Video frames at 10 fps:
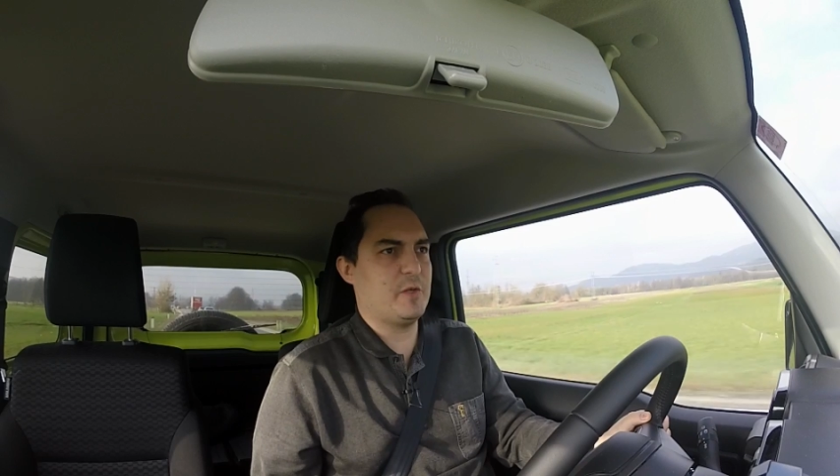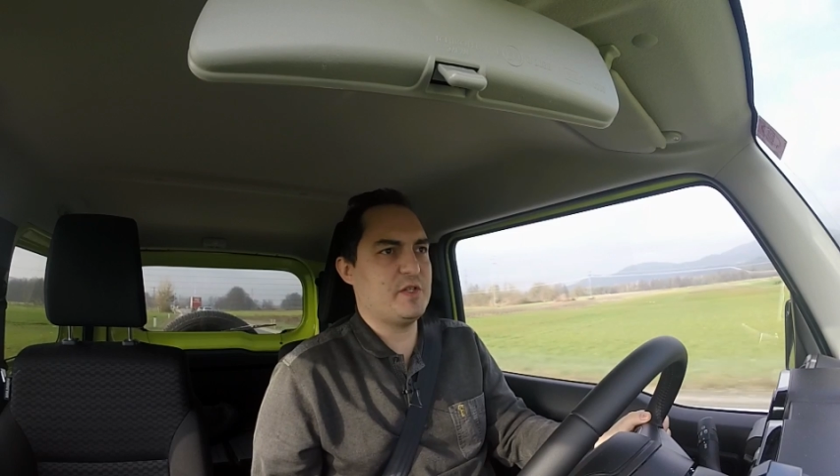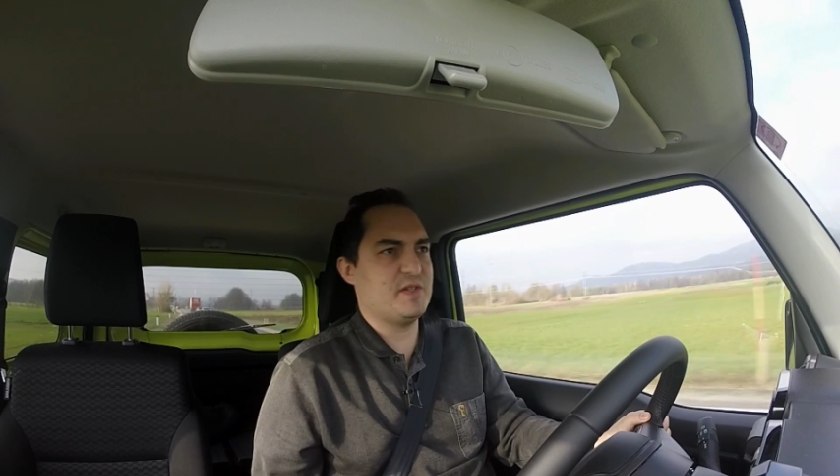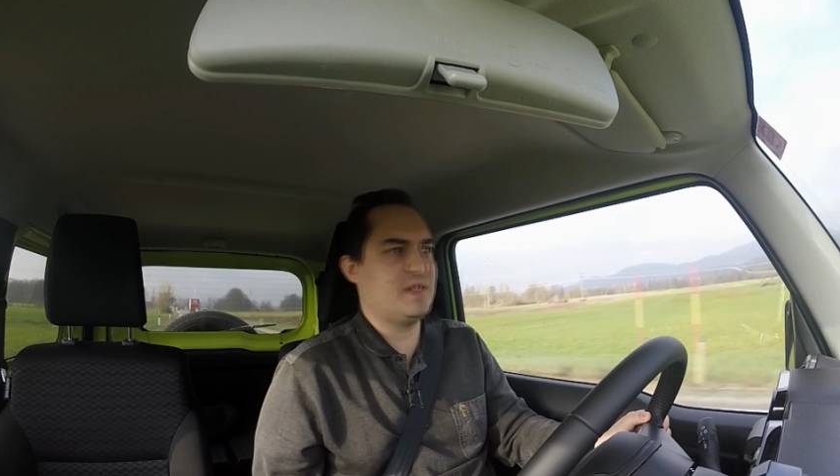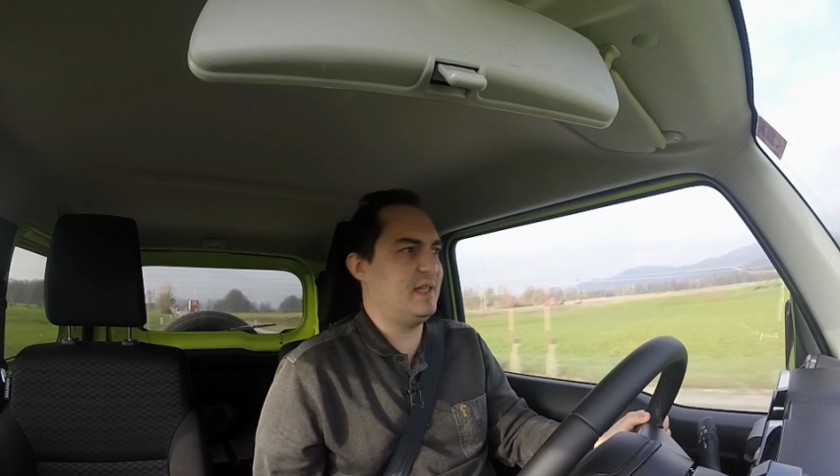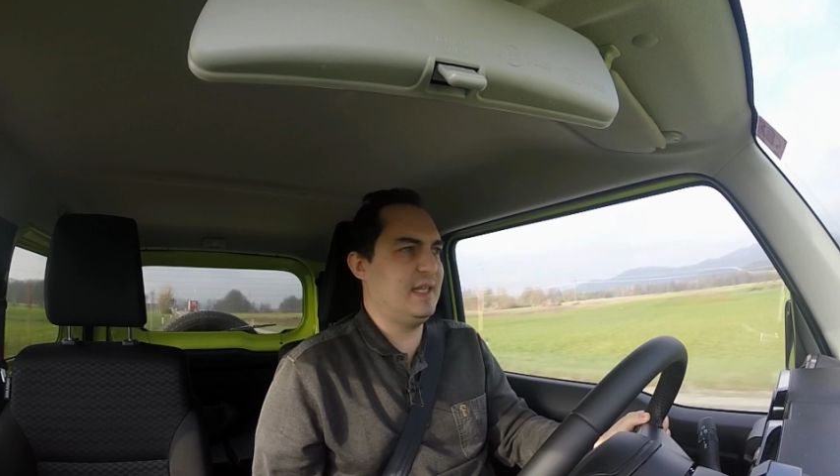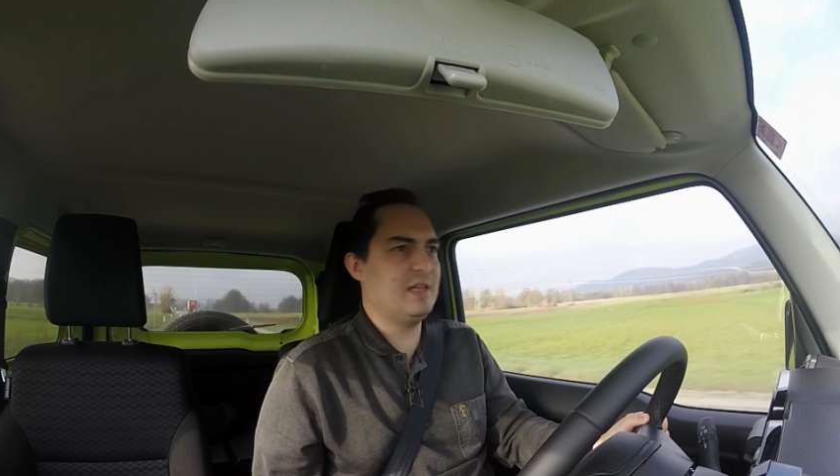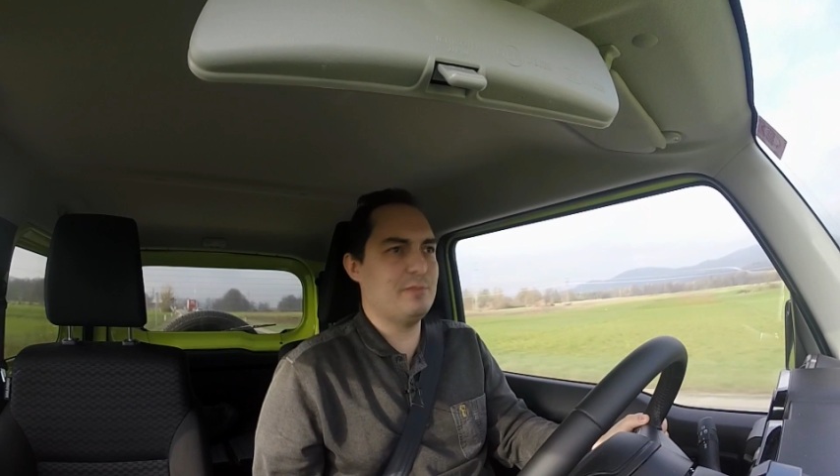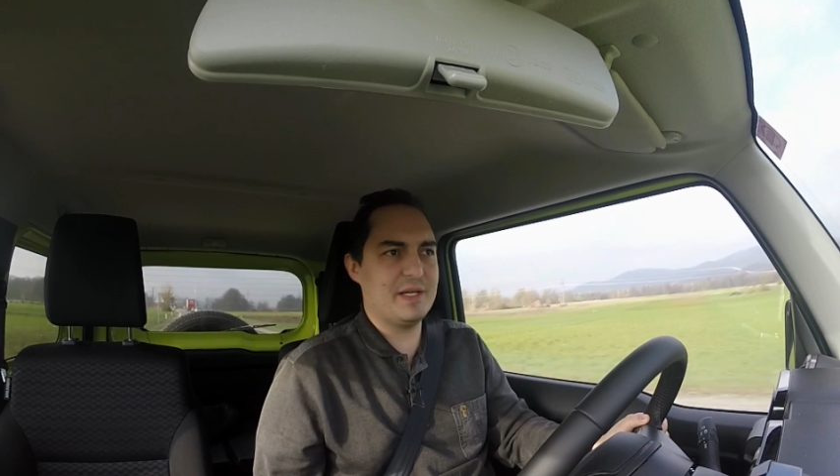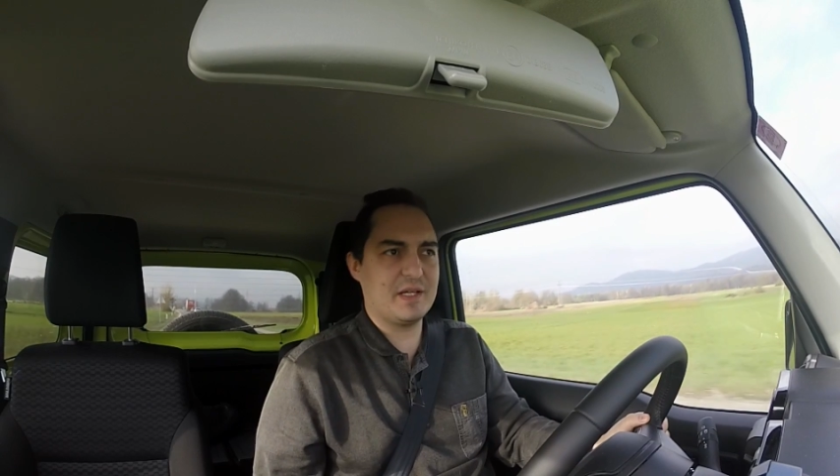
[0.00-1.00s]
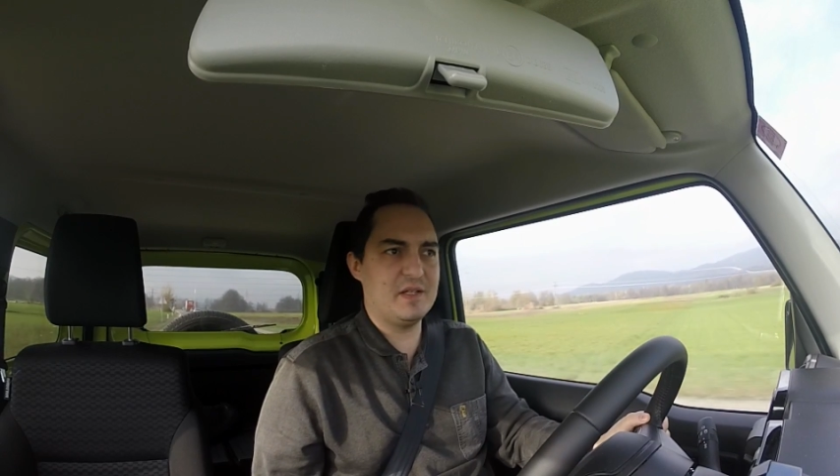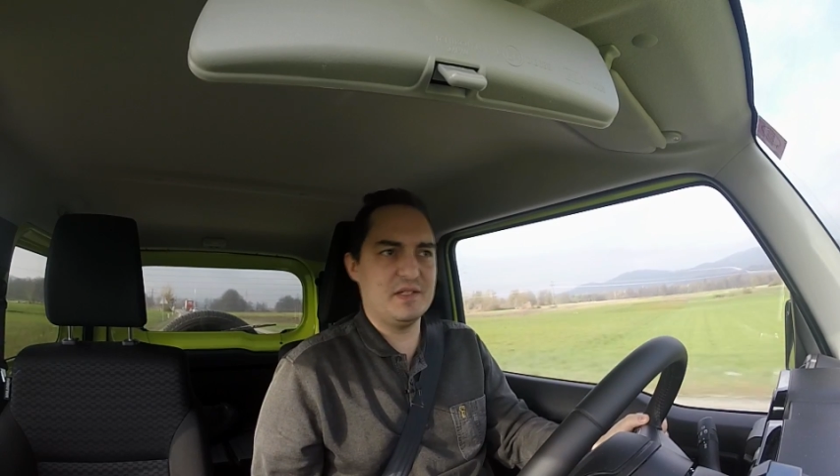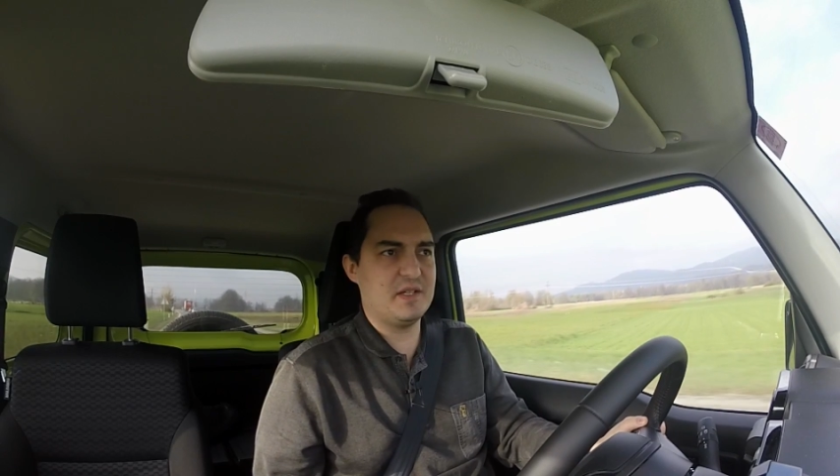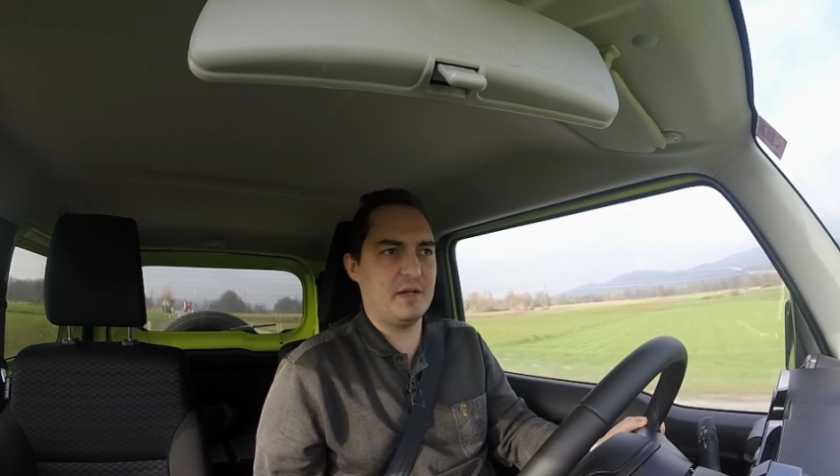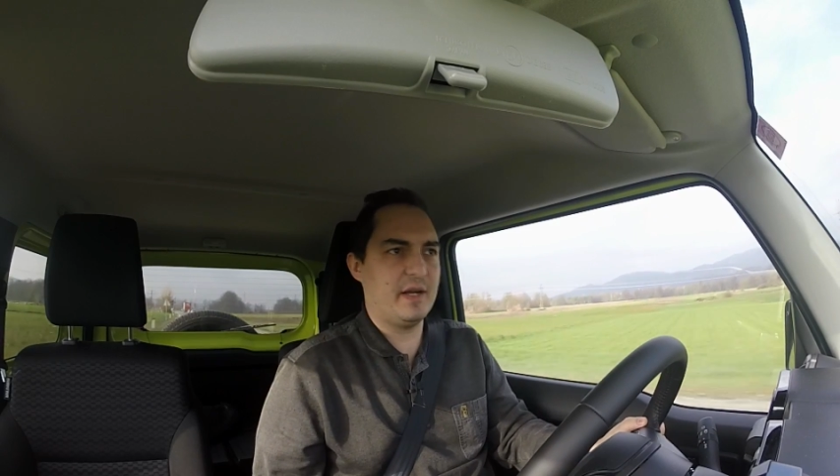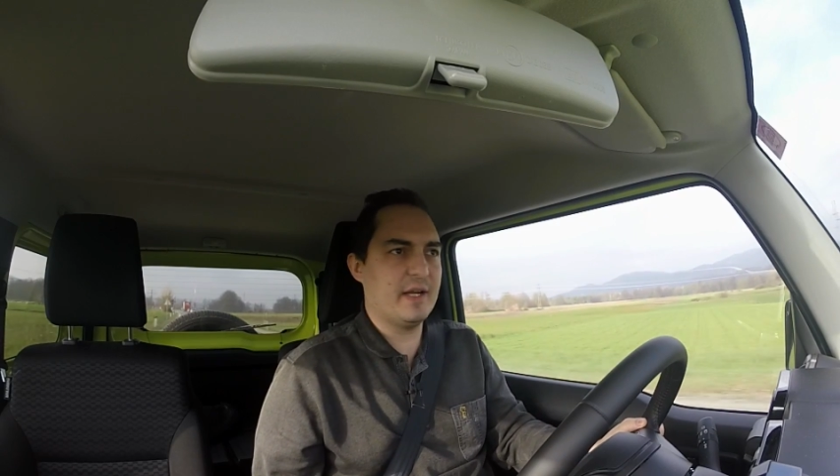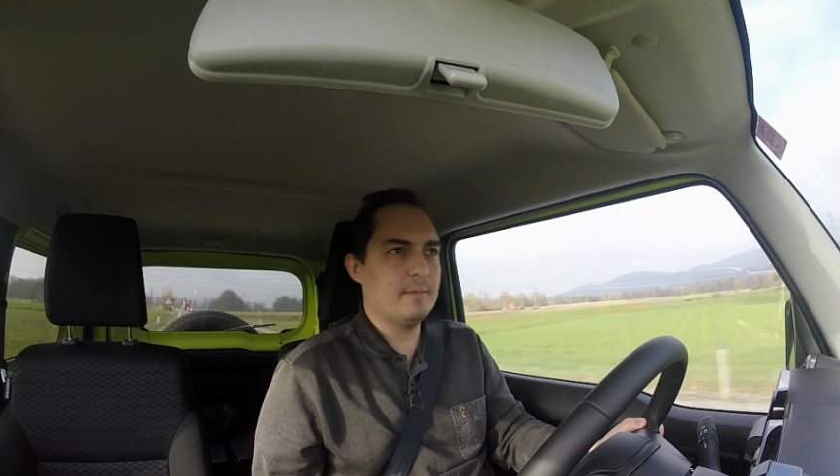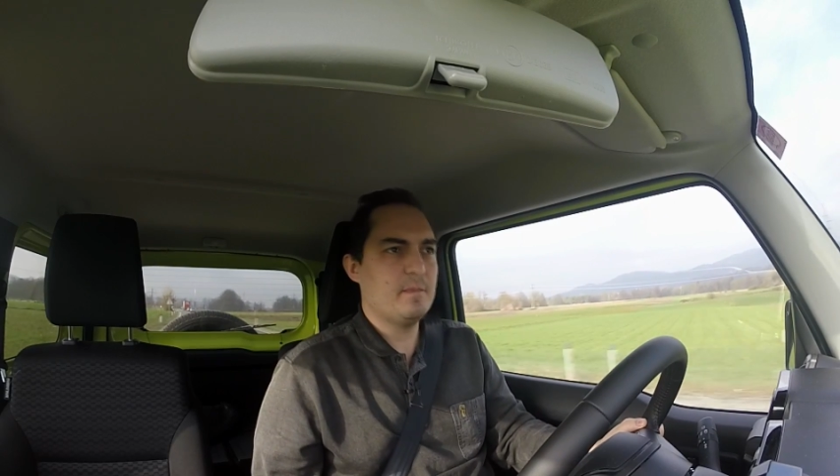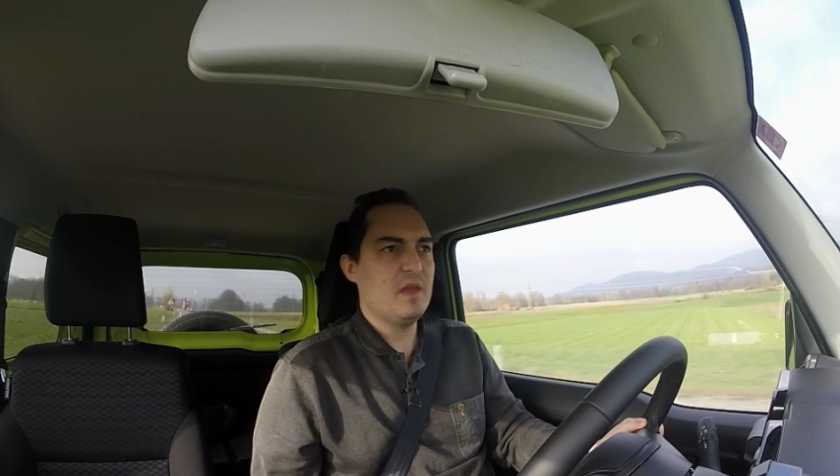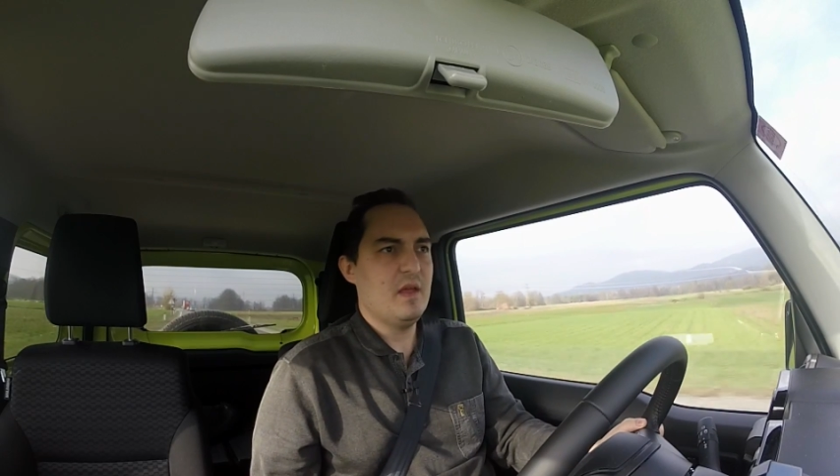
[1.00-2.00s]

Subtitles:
which is a little bit concerning.